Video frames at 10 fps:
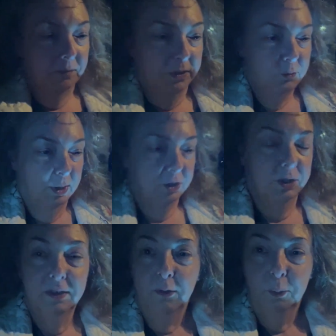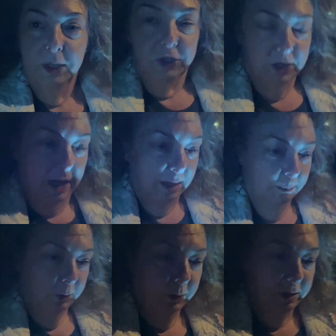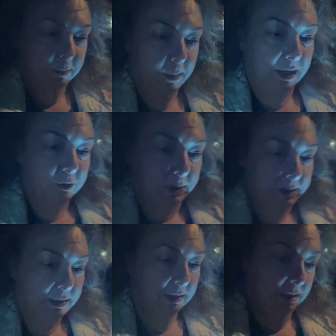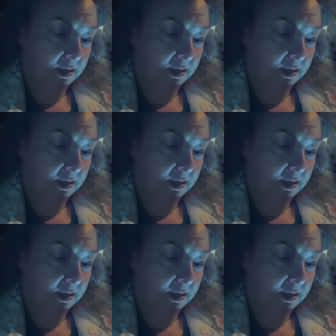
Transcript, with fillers: directions for which I uploaded to patrons